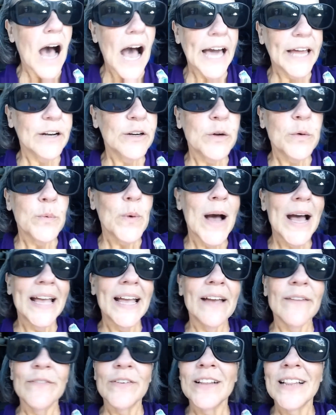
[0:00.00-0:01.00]
I don't know why
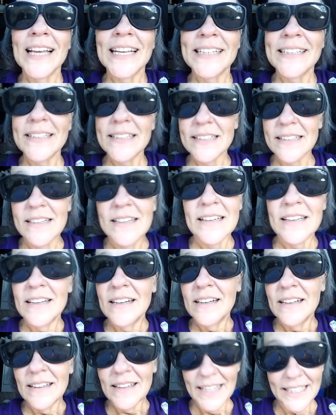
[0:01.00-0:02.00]
I feel like I need to
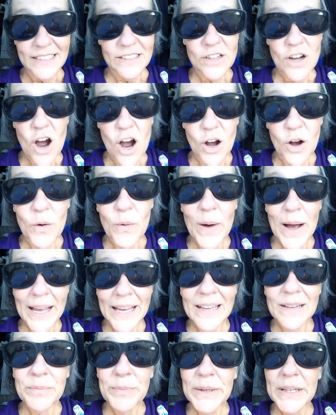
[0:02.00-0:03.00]
like talk
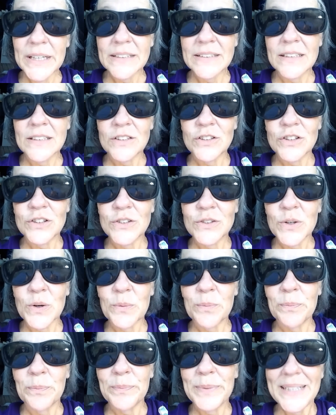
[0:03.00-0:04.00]
quiet because it's just so
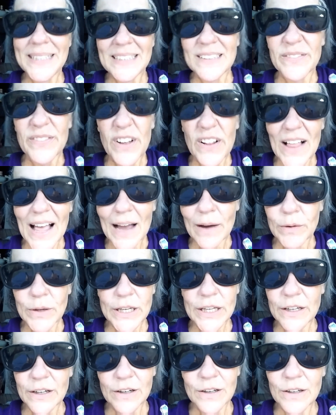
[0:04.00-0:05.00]
peaceful out
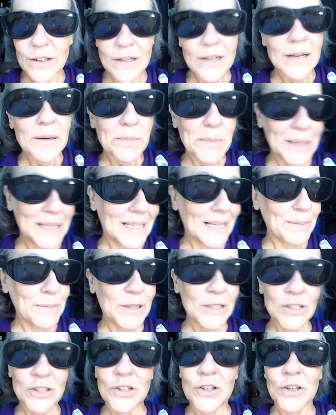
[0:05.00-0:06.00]
here. But let
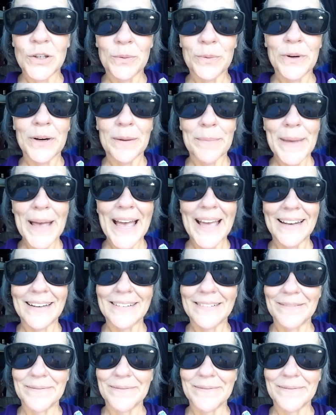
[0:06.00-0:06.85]
me show you where I'm at.